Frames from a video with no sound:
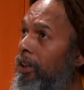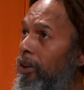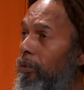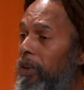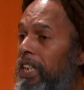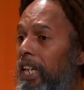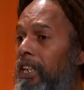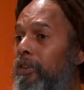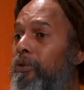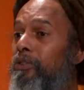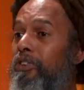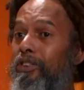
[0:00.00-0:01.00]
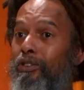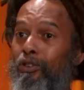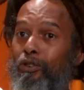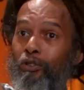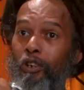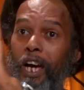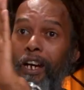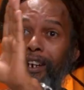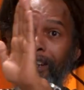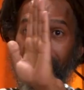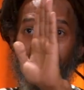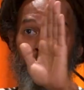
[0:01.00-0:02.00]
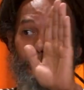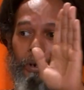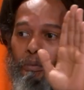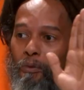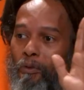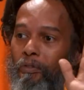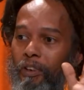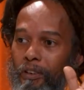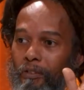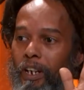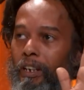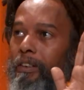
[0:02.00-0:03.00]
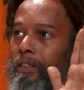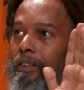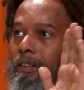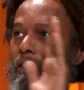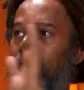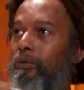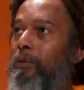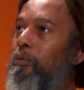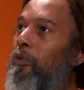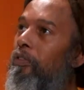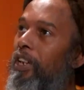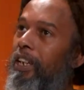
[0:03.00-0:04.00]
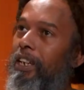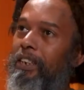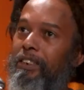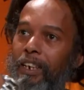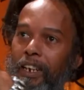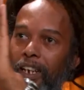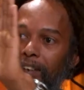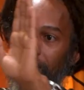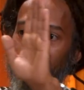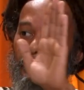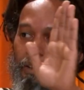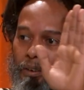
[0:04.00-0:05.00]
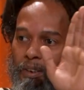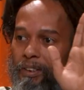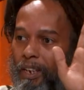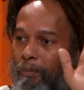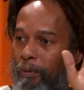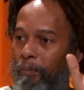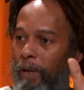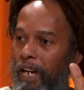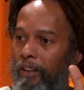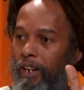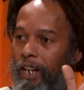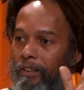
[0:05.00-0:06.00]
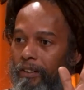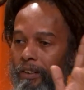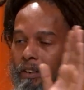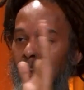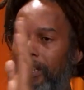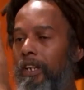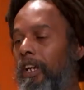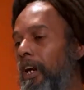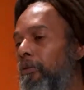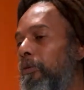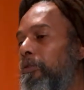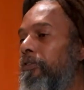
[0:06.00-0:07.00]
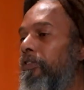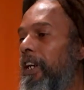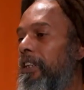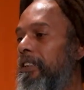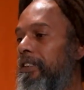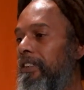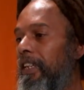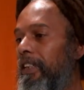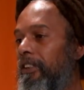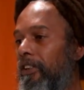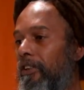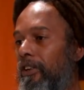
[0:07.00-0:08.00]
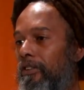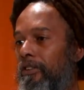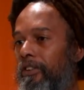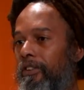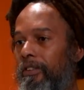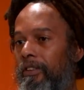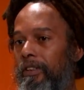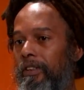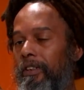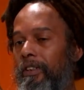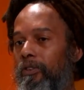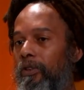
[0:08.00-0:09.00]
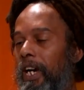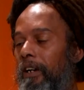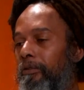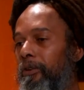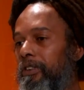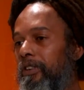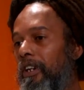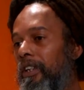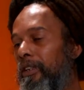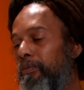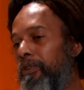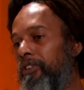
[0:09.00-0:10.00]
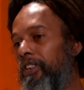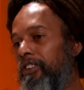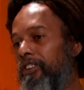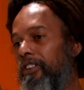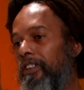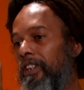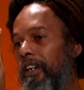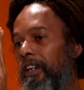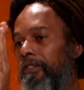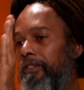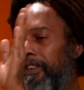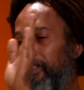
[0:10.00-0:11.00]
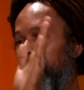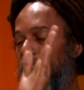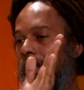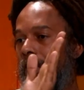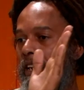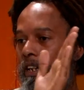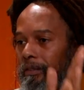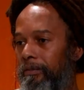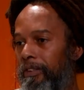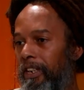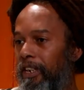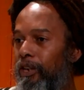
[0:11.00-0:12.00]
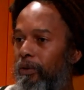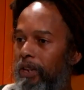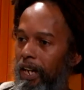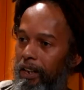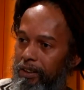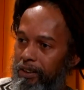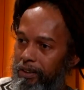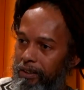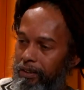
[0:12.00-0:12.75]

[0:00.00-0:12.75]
we kind of use this to track how we're moving, right? Because we're moving against a kind of a, a stable background. And what we find is that the Earth, you have what's called the precession of the, uh, the equinox